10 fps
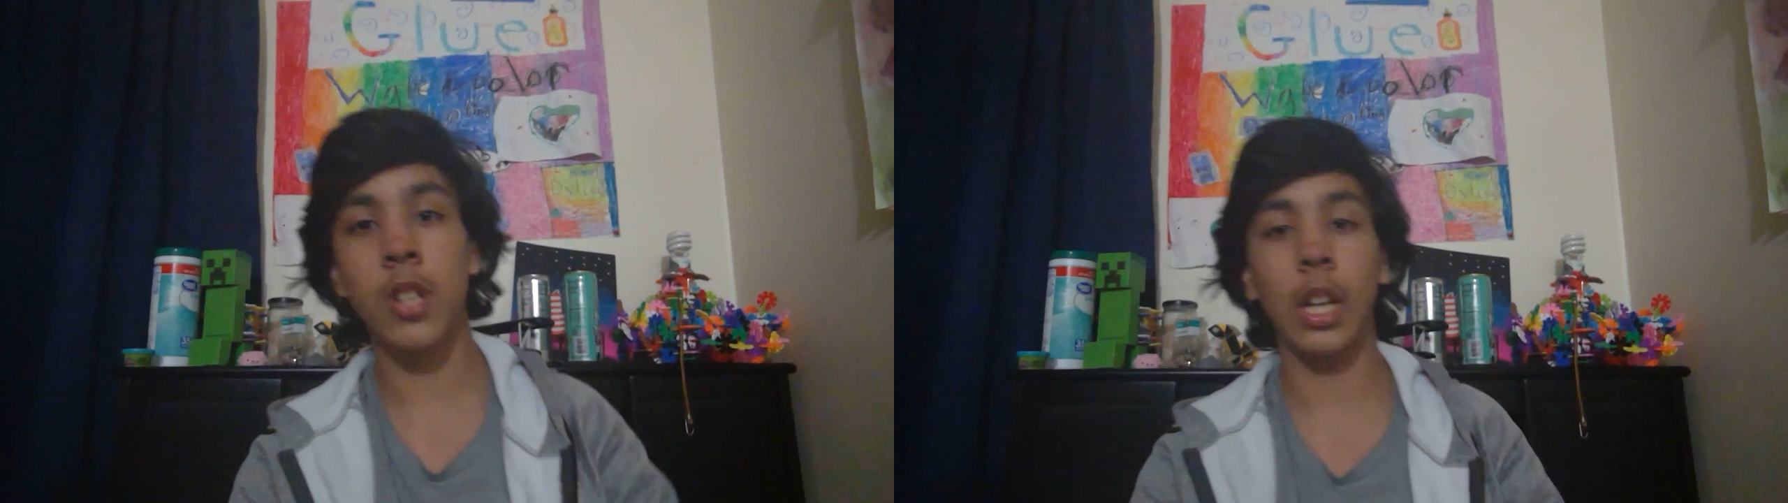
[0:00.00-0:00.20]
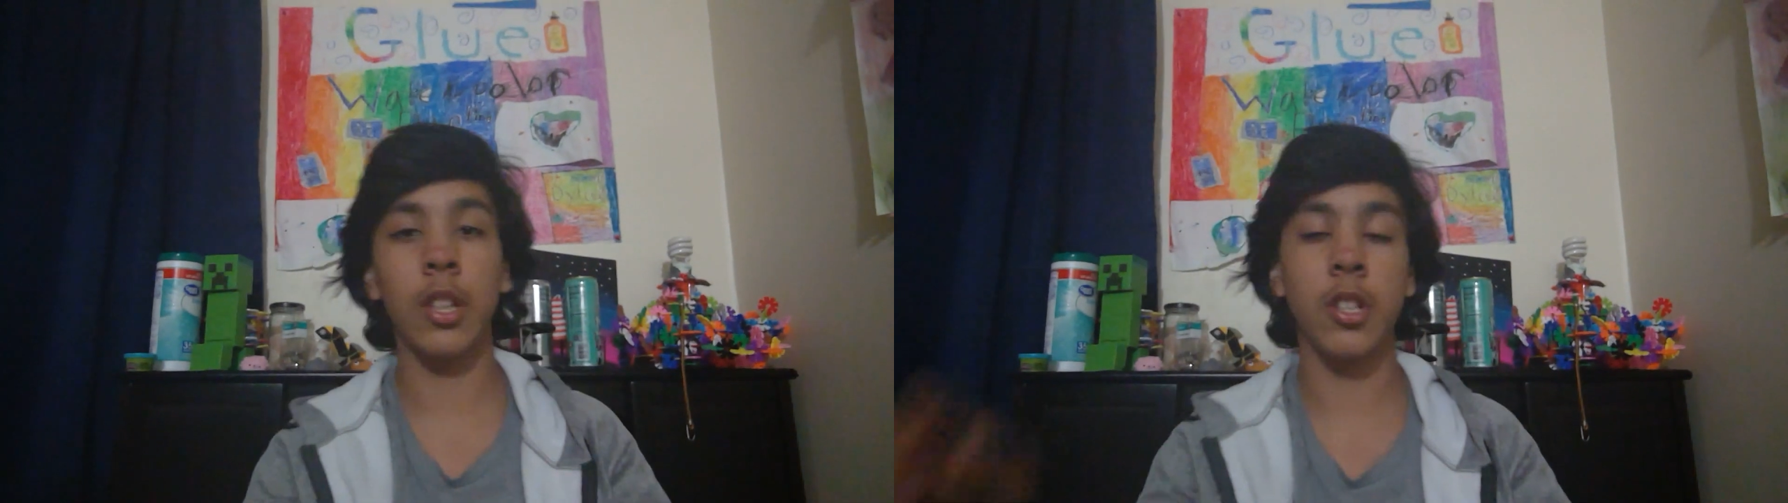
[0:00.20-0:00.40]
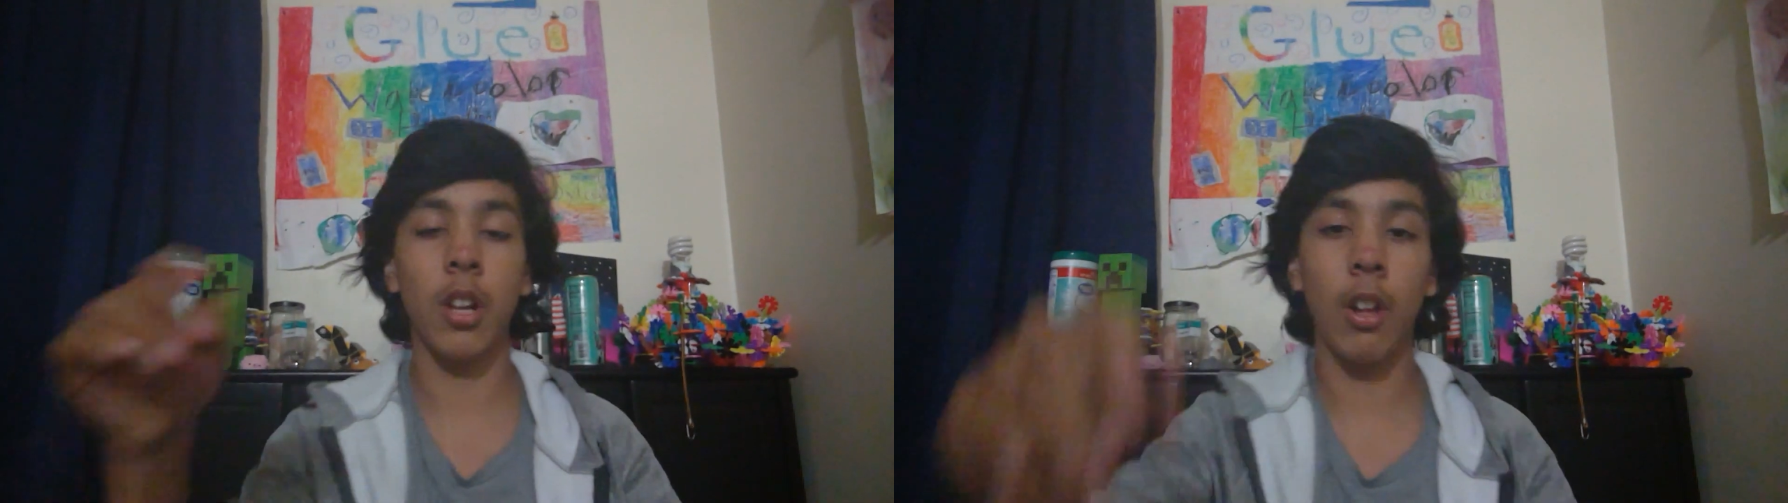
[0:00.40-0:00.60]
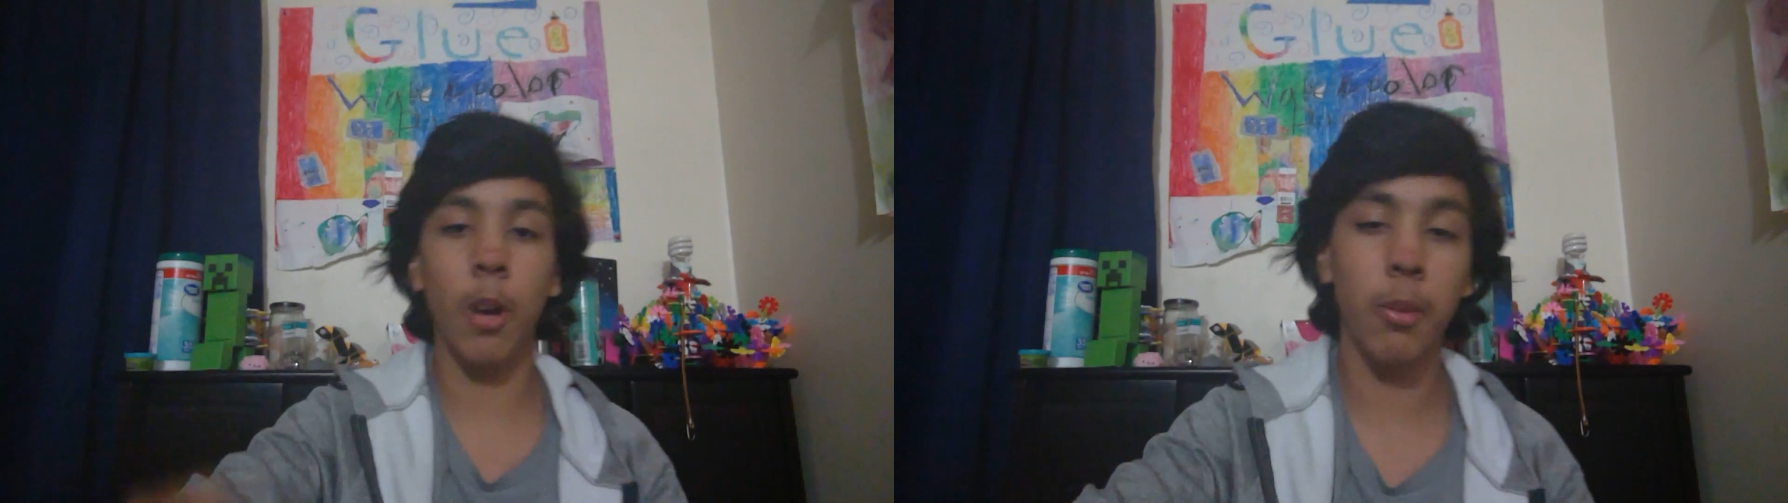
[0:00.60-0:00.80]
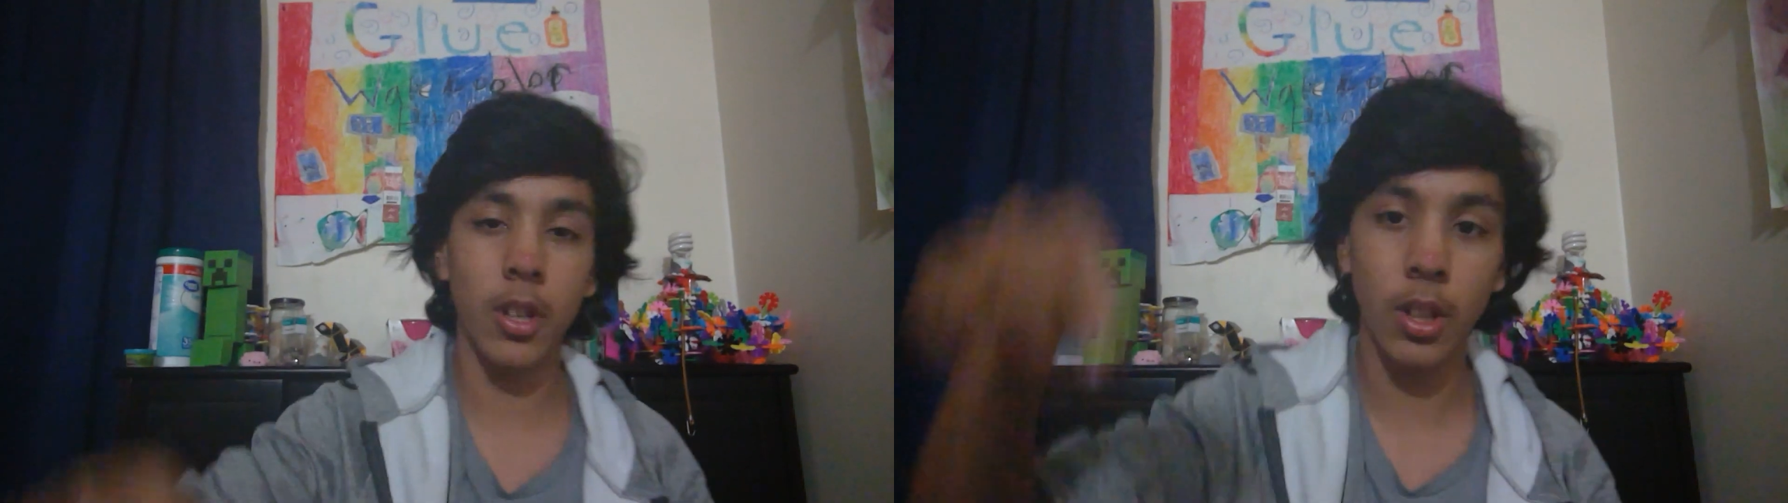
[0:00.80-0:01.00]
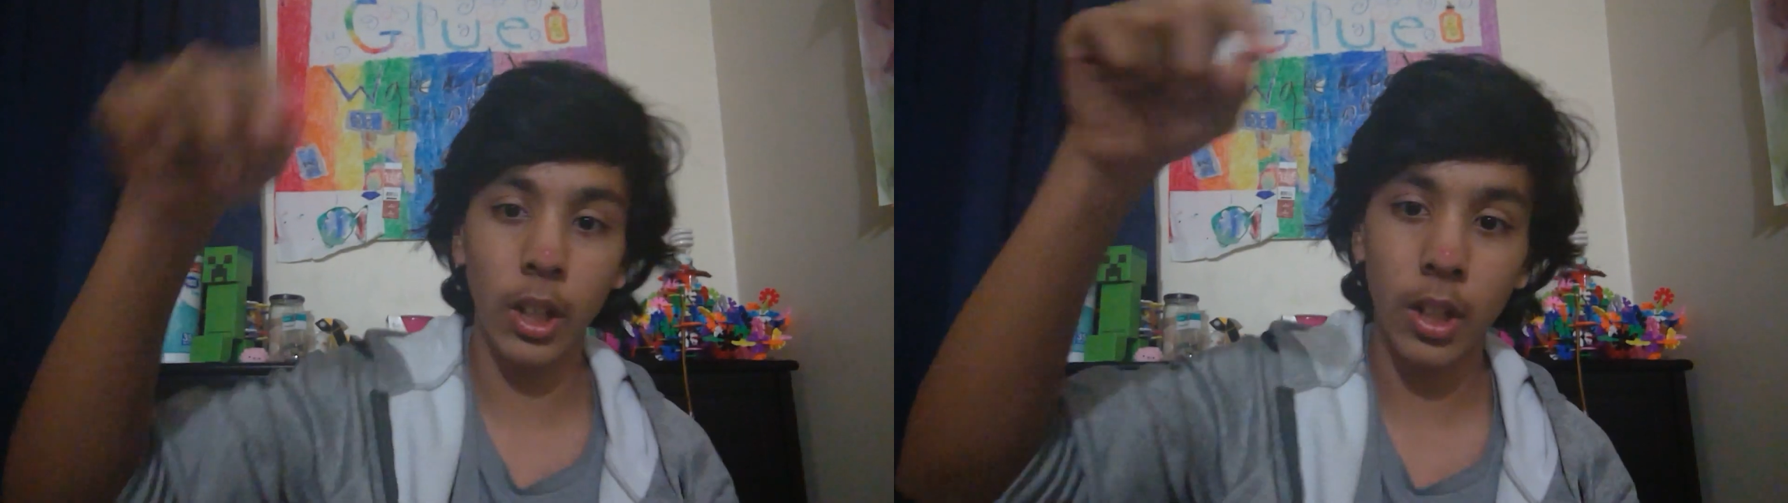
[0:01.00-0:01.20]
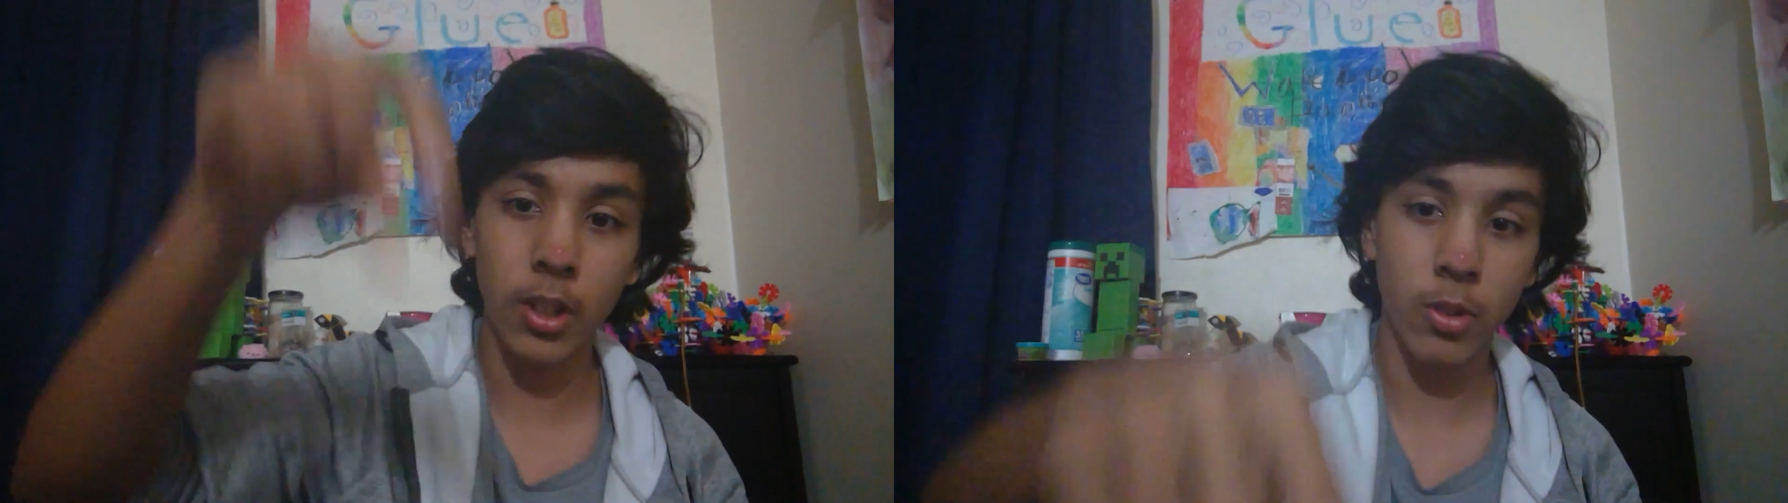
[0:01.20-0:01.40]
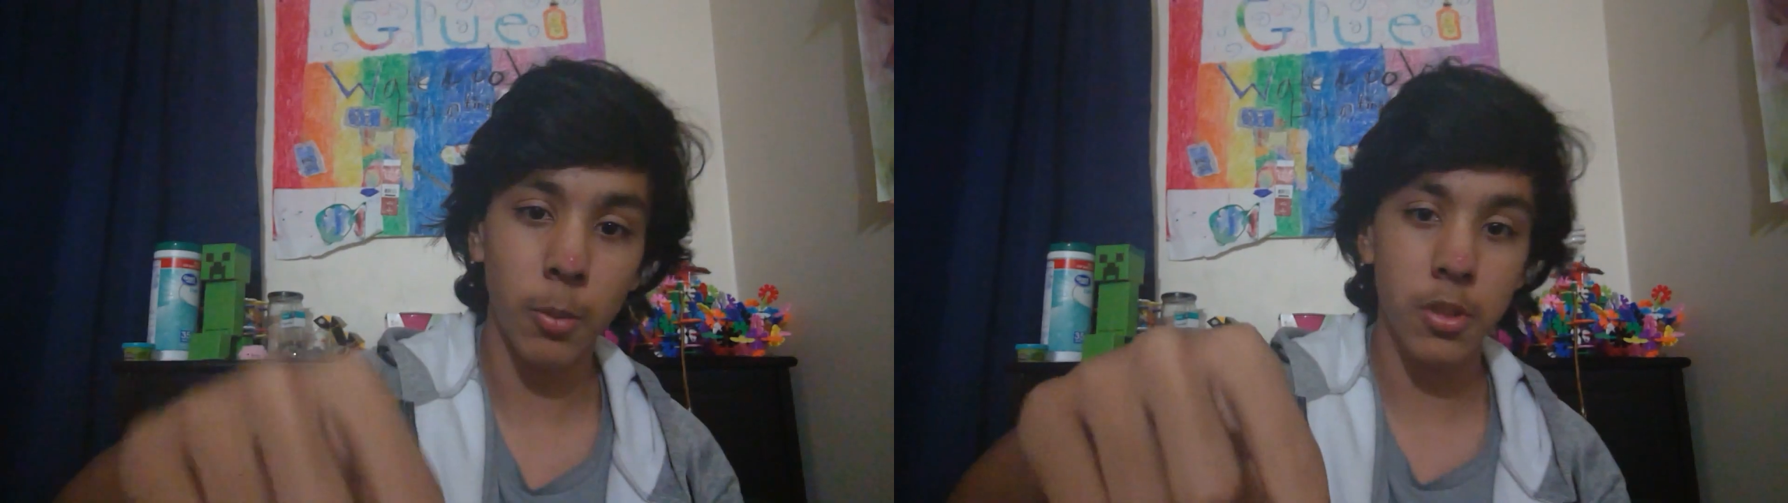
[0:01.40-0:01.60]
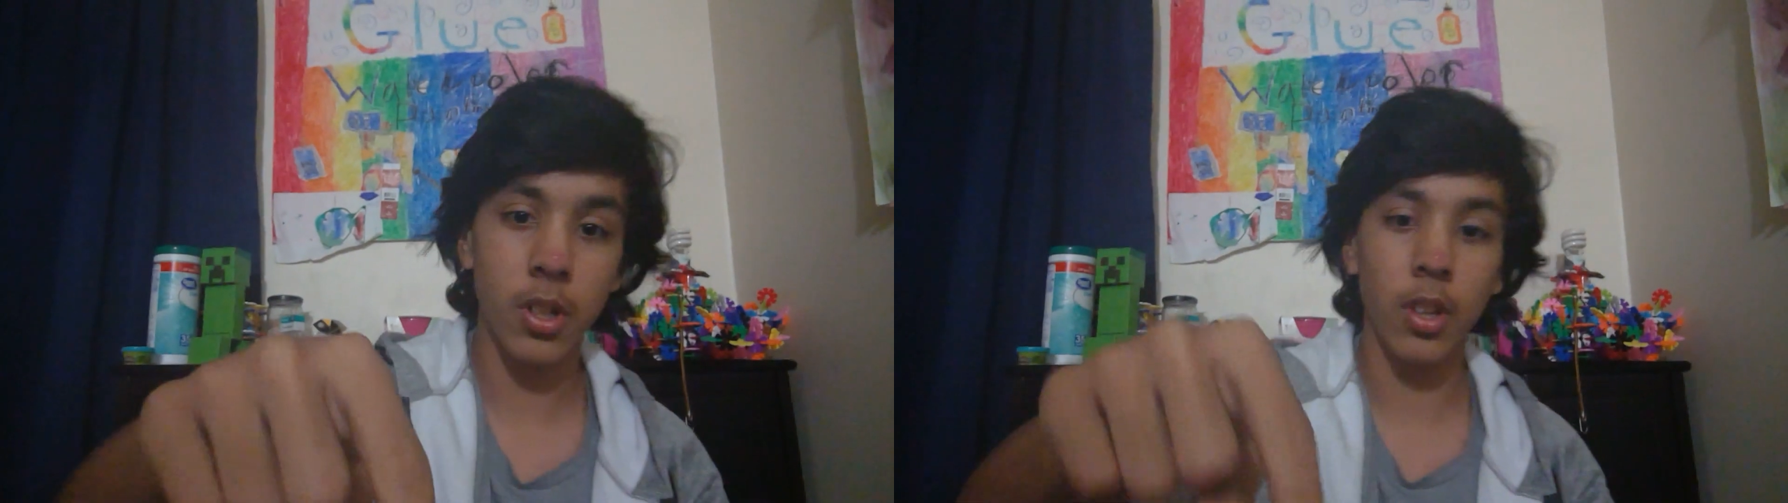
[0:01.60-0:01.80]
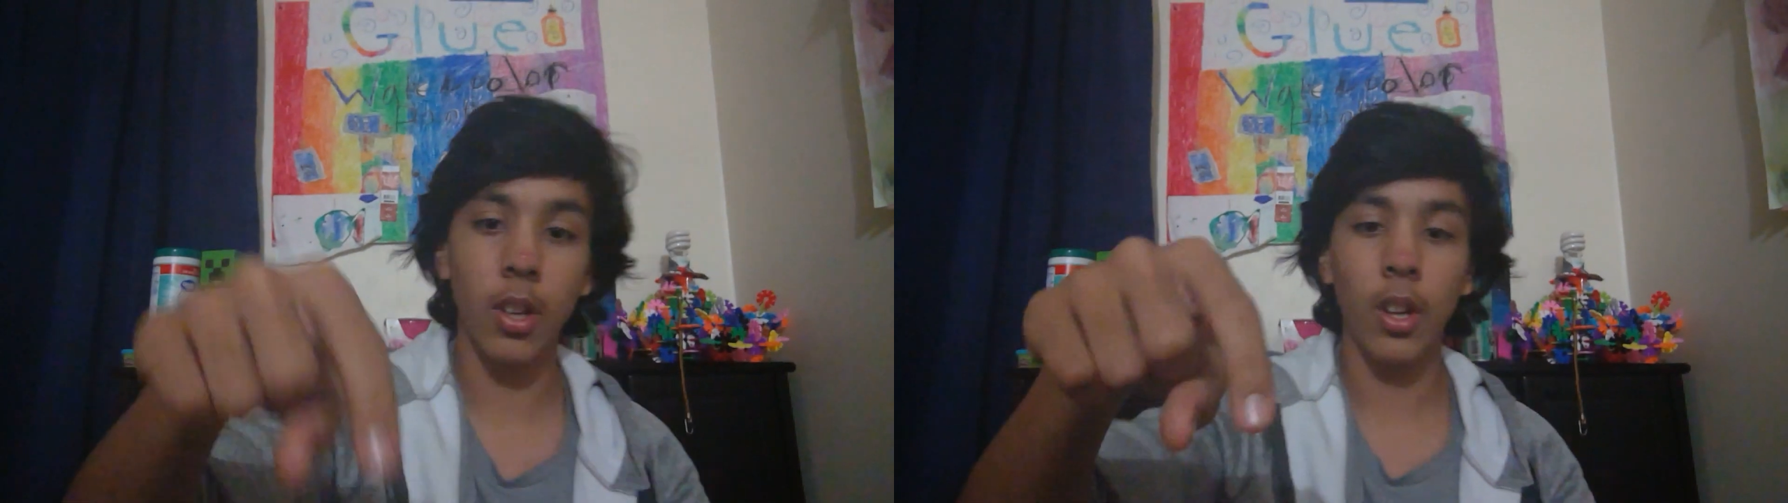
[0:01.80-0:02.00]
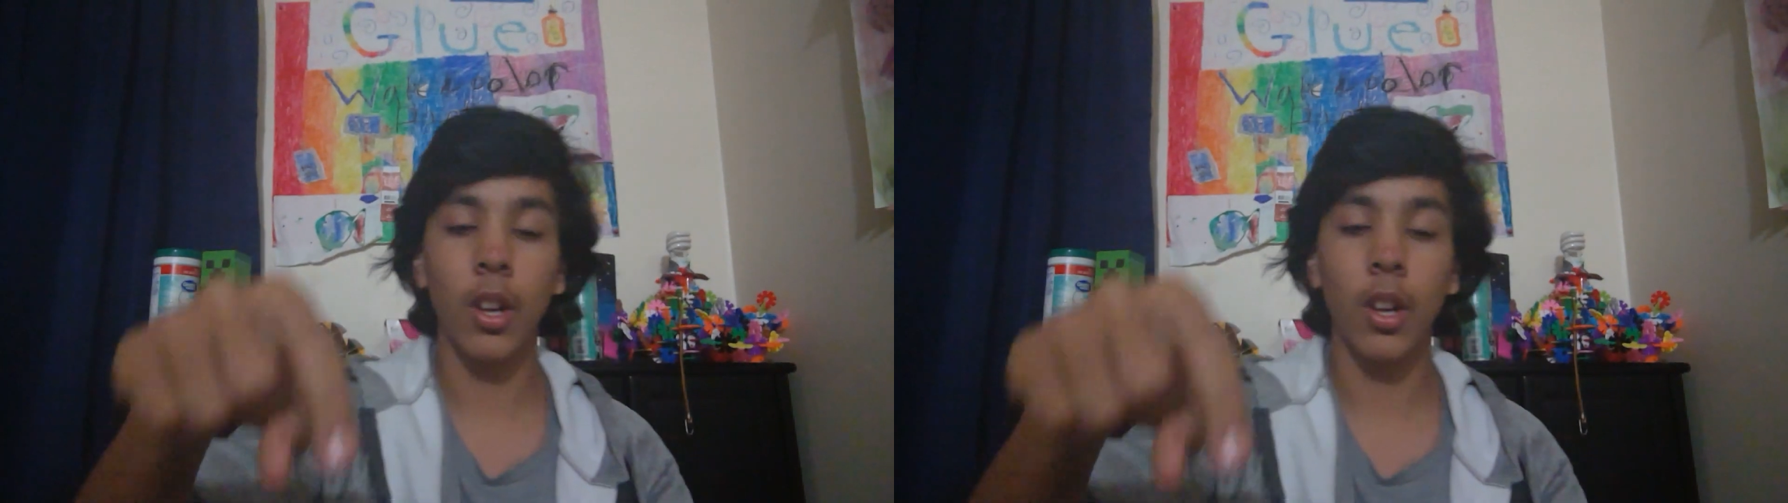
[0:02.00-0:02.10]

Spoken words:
Check his channel. I'll put a link in the description.